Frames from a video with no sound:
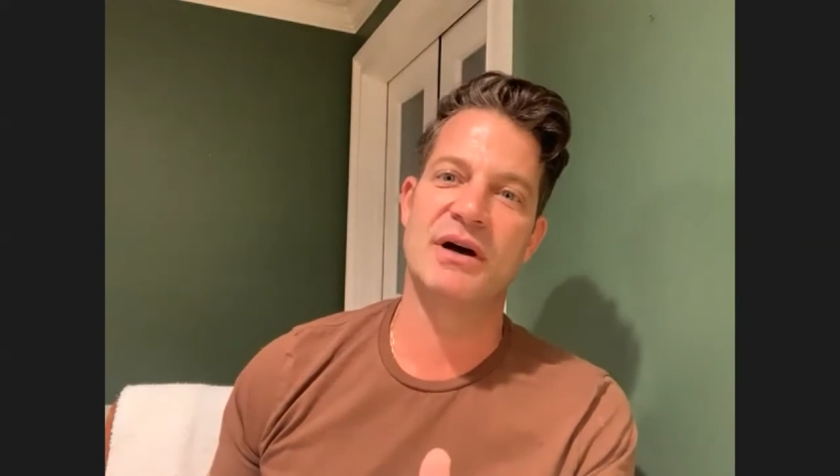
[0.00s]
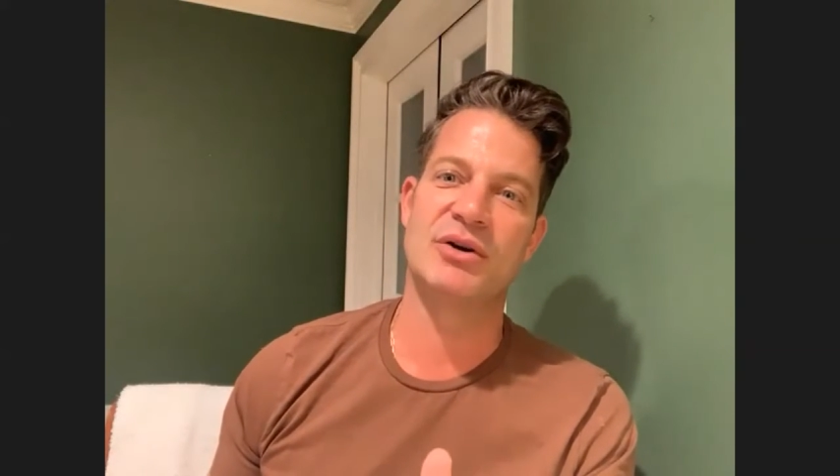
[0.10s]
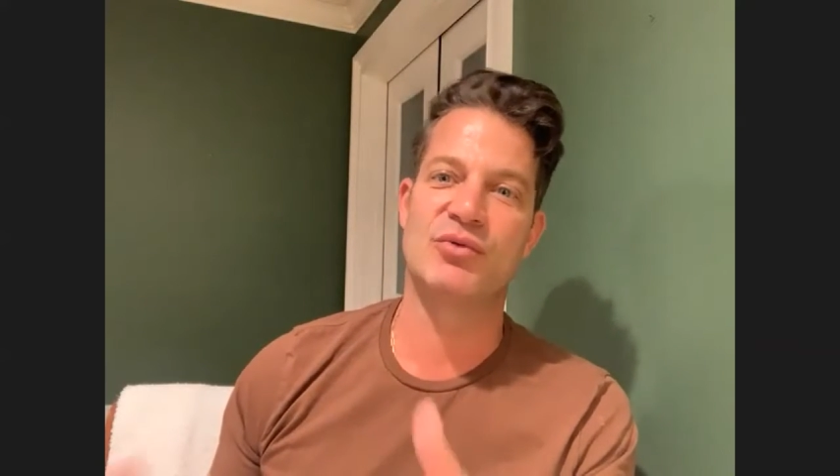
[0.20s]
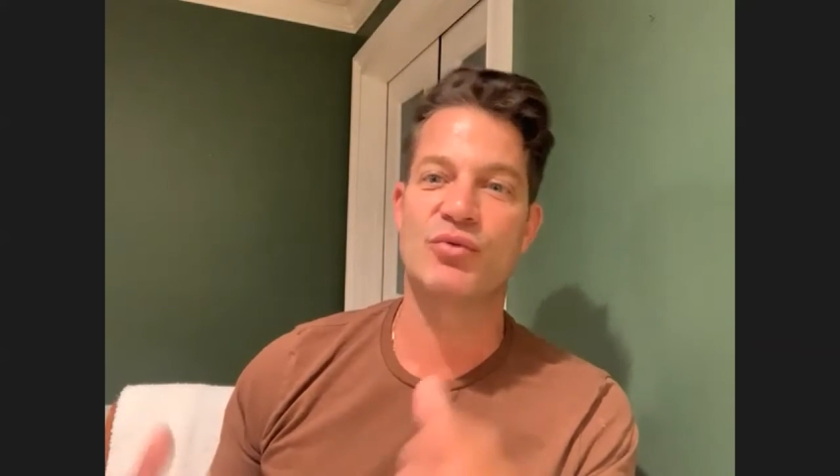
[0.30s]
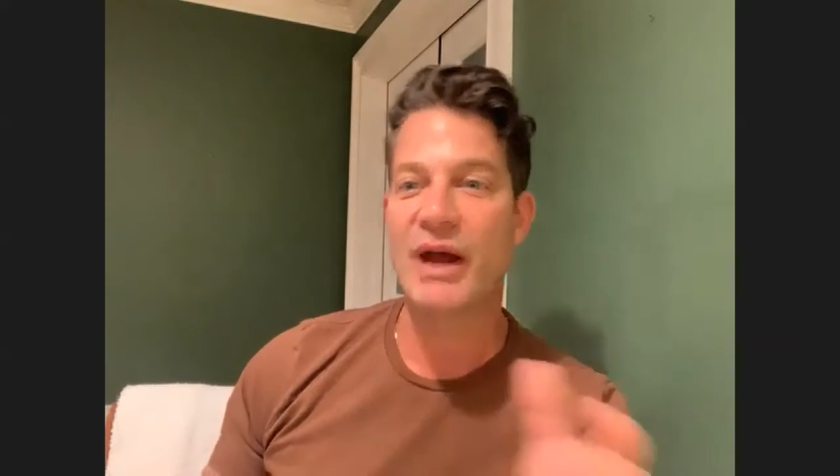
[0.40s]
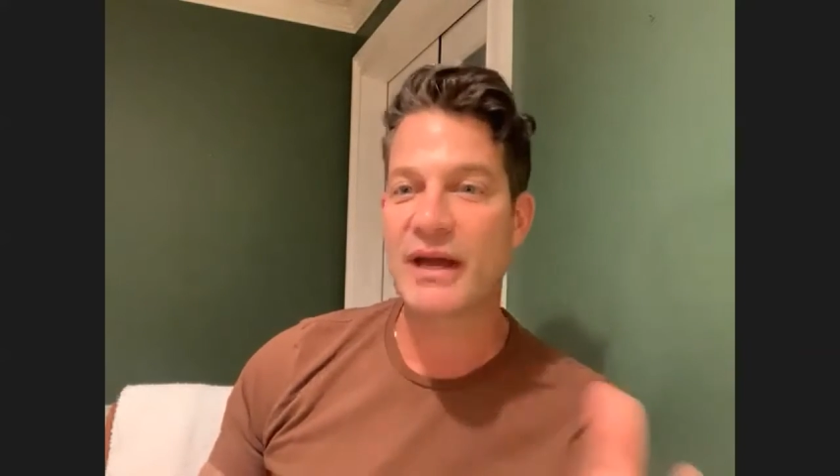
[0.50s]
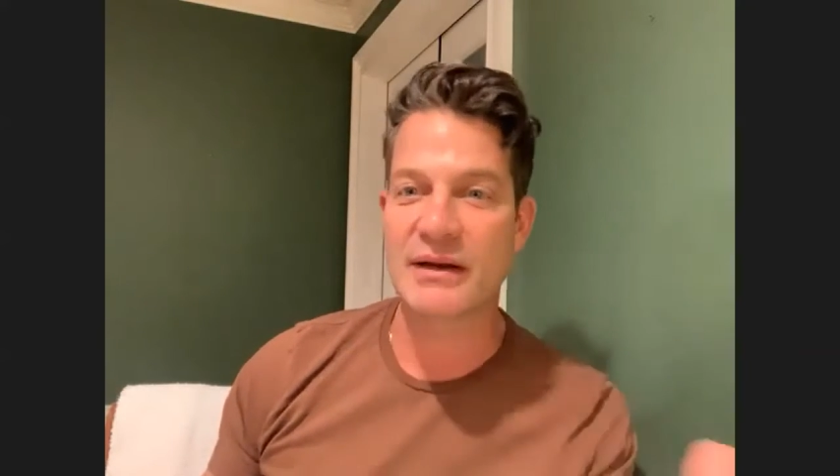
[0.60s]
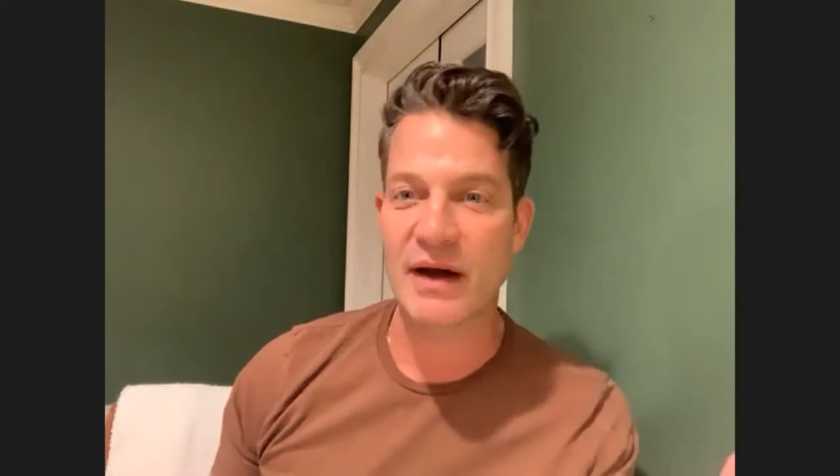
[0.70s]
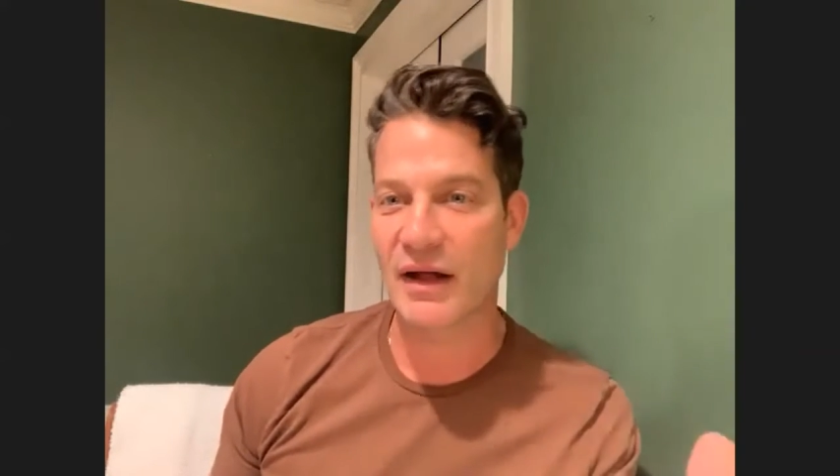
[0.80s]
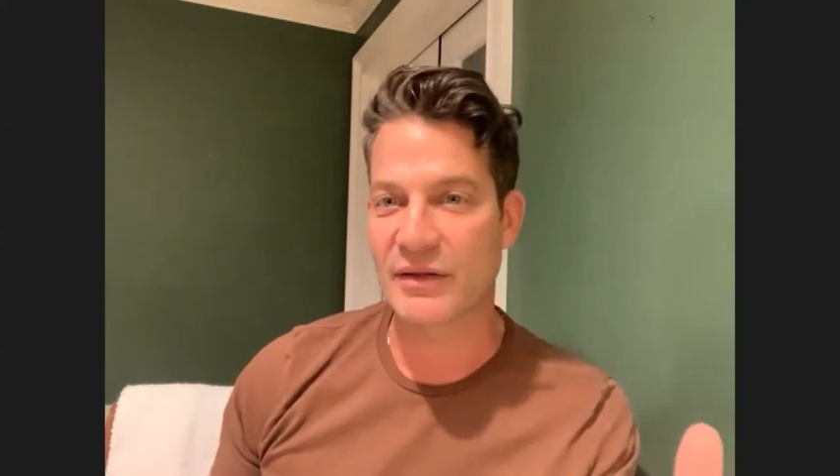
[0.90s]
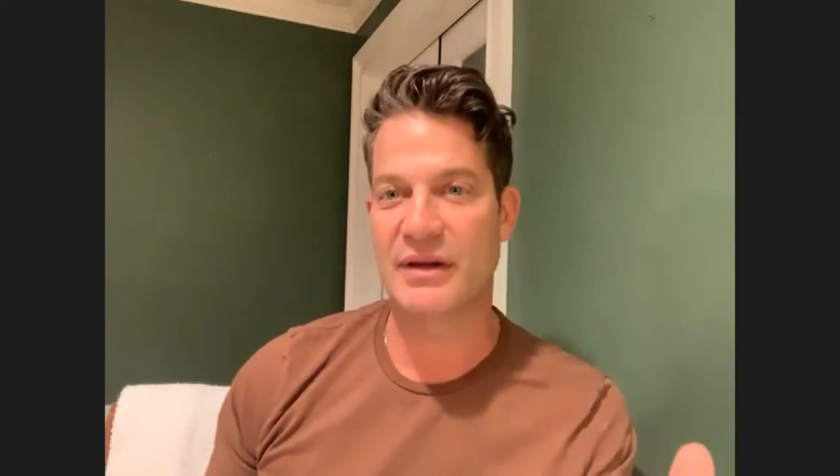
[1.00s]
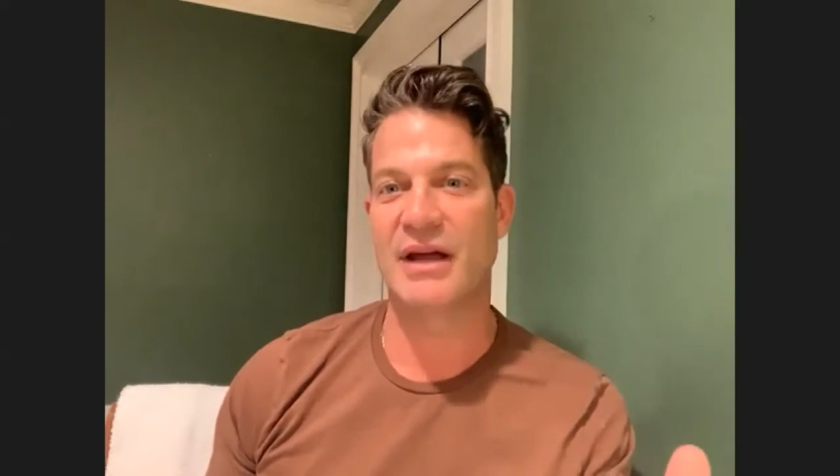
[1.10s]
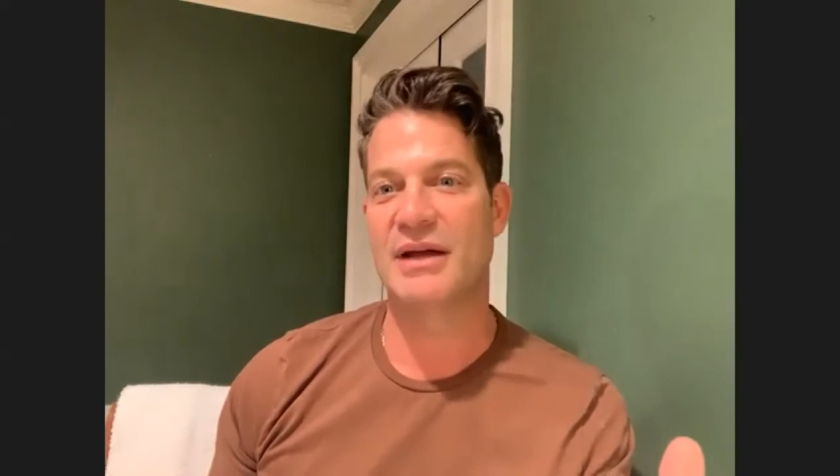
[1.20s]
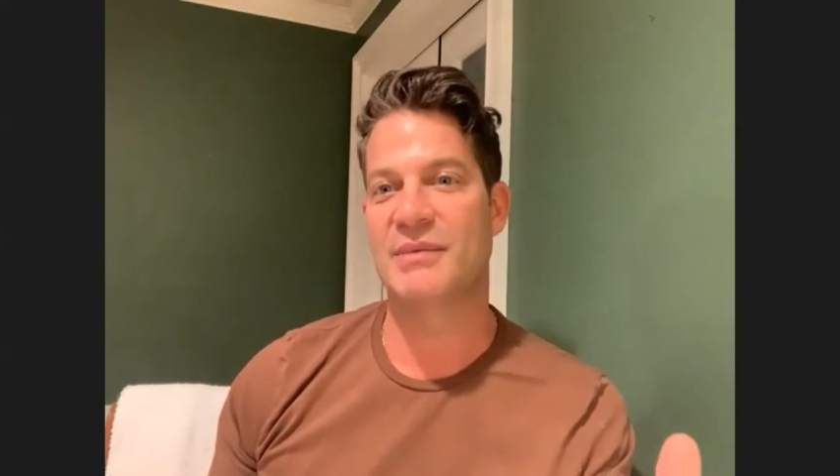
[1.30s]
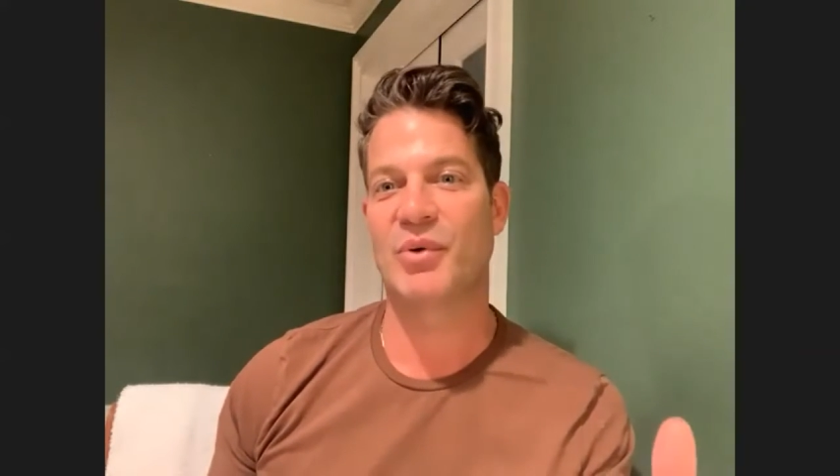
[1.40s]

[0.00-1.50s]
a great holiday